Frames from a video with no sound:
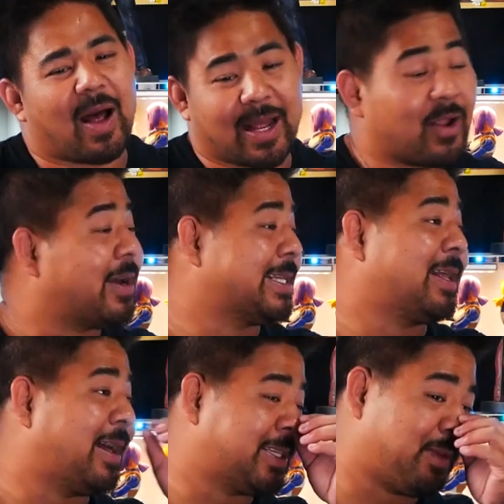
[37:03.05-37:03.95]
I know I
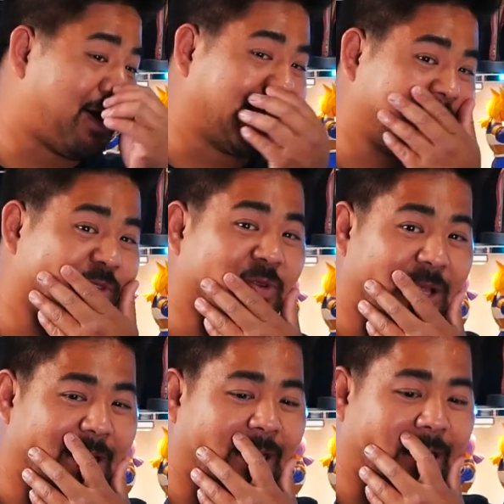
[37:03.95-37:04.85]
said the positives were
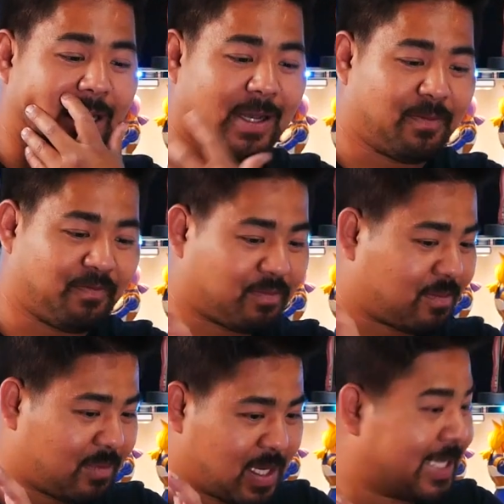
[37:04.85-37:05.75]
like
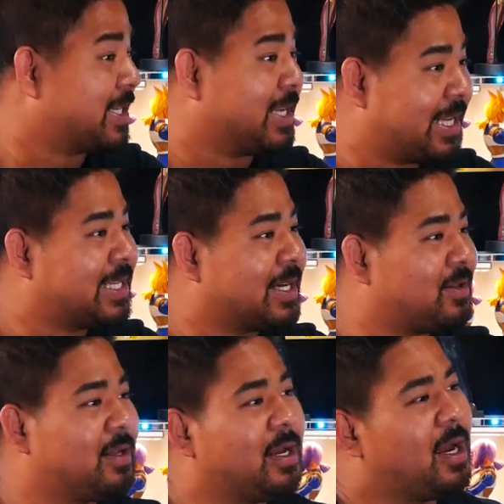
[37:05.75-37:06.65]
attention to
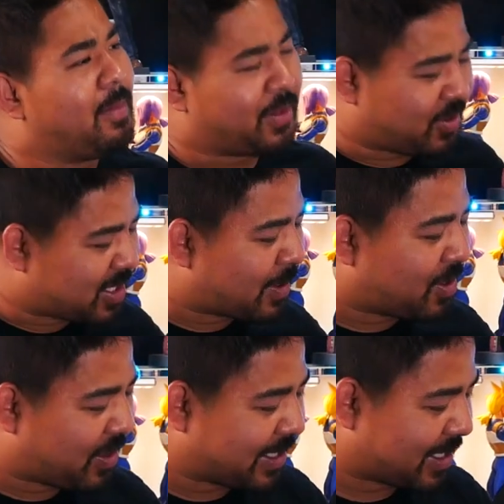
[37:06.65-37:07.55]
detail. Yeah. But there are some other
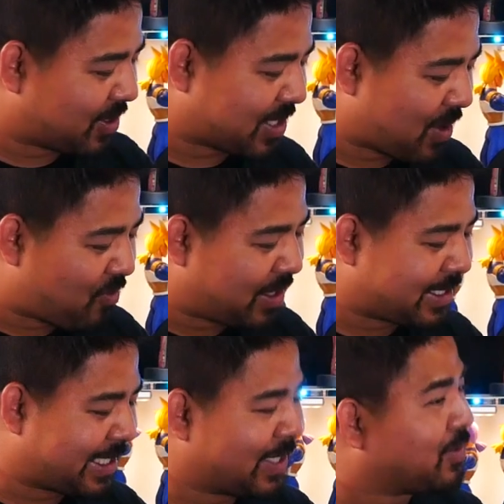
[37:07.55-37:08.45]
things, like there's that one
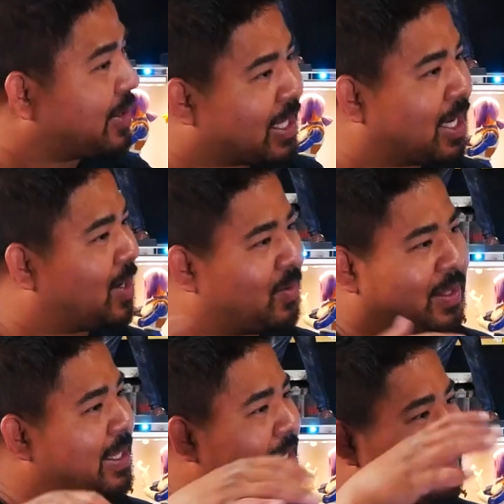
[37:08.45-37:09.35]
scene when
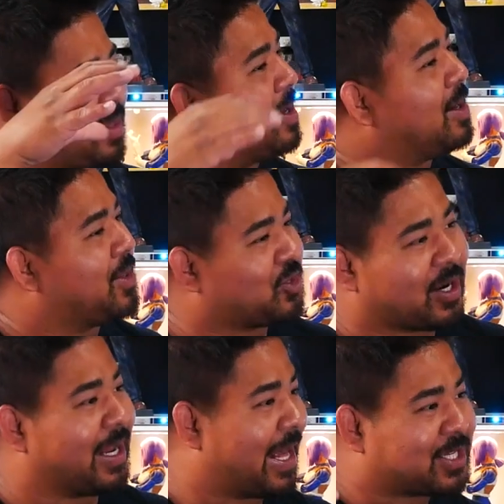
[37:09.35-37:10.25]
they're trying
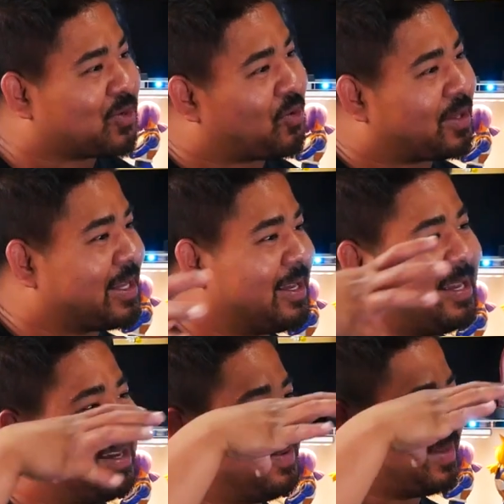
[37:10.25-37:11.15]
to escort the
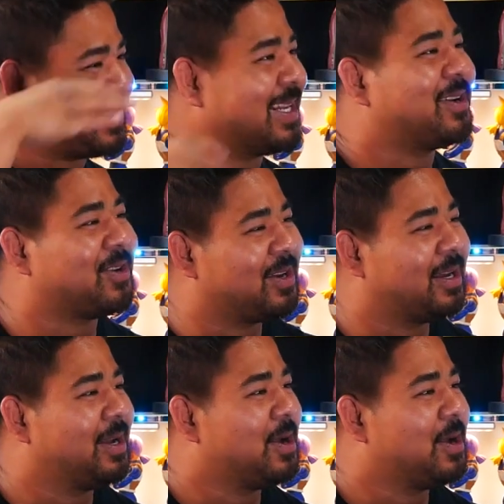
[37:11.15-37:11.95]
senator.